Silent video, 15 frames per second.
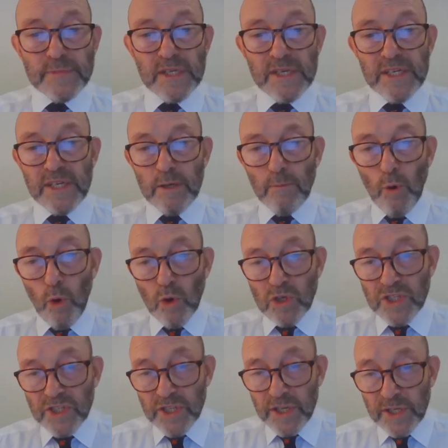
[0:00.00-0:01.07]
In a more
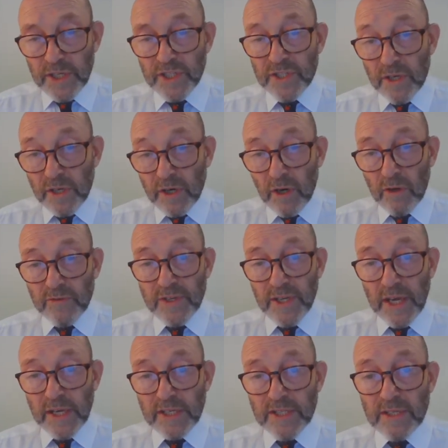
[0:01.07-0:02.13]
sinister
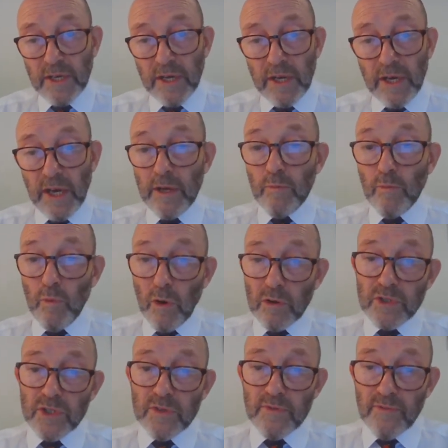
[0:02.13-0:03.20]
context, it
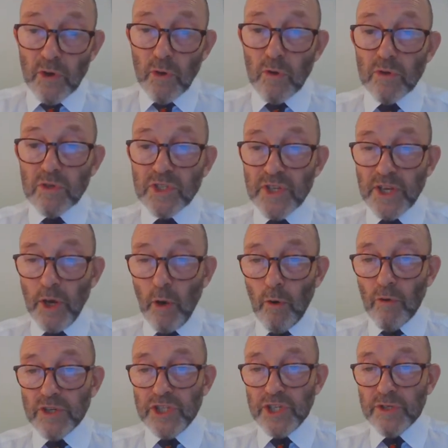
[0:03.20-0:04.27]
was, of course, the
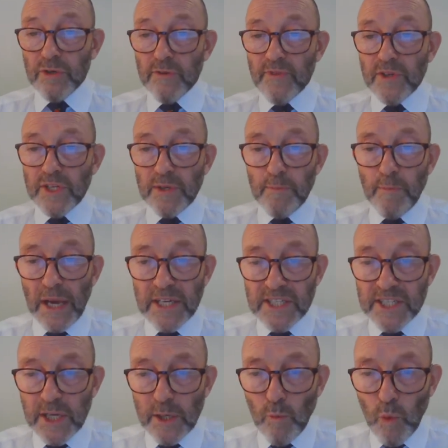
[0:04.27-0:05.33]
origin of the
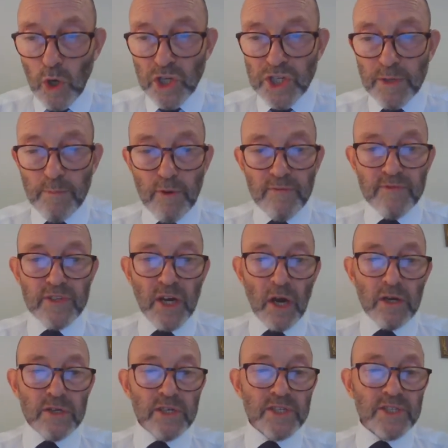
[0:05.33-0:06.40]
debasing worship of
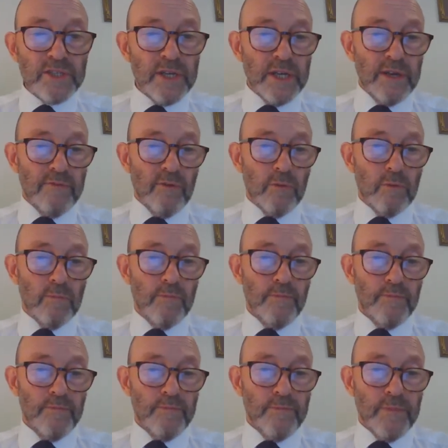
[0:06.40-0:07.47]
darkness and evil.
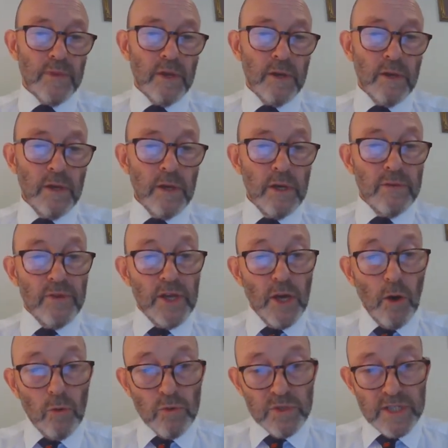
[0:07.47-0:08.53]
In the
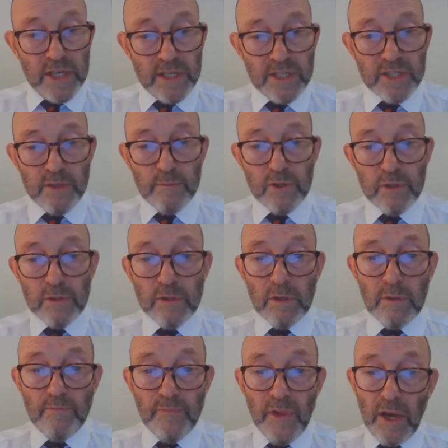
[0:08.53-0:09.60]
Old Testament,
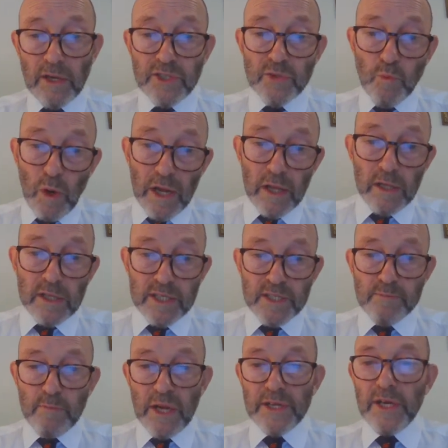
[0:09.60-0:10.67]
as well
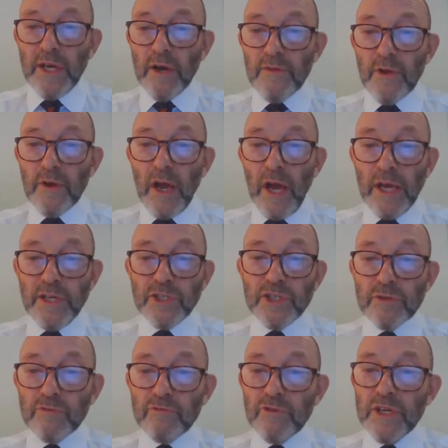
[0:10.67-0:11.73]
as many other
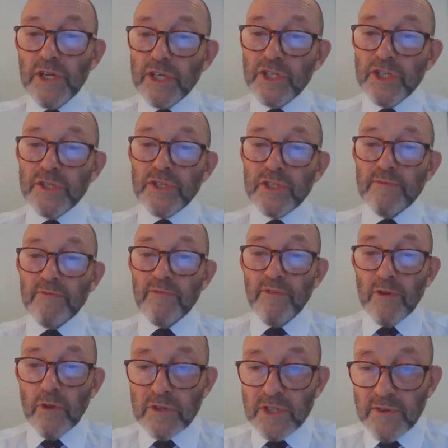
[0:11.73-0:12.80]
ancient religions and
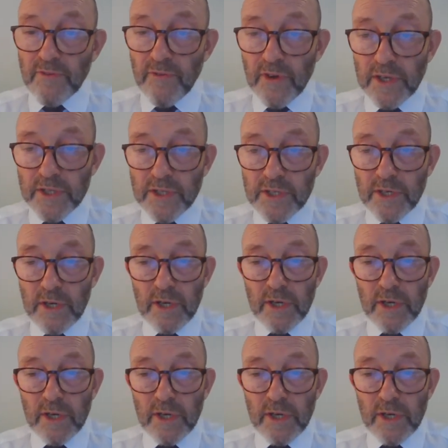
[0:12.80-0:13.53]
philosophies,